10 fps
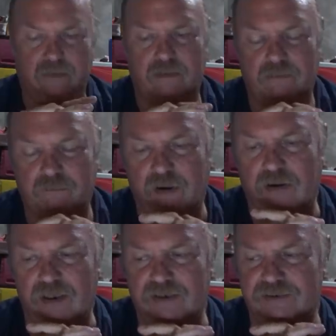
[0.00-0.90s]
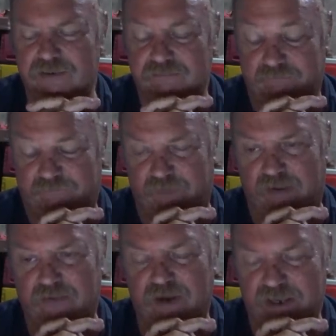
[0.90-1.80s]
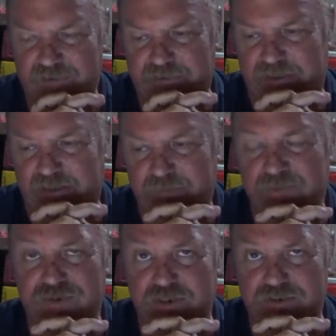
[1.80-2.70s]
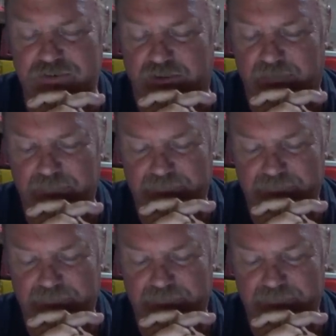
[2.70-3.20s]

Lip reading: Marley's father has a machine shop,